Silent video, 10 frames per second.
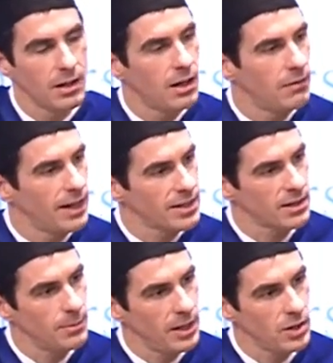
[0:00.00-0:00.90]
of
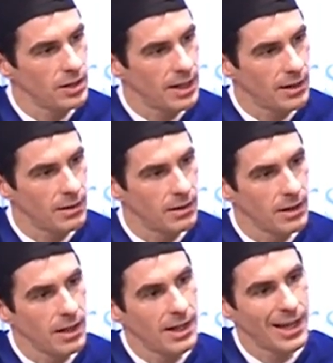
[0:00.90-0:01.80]
estimation error
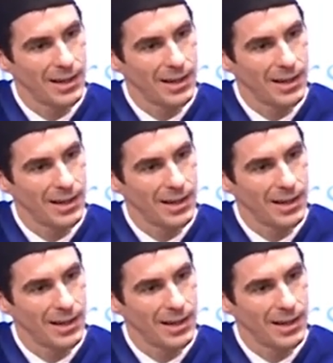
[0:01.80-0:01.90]
and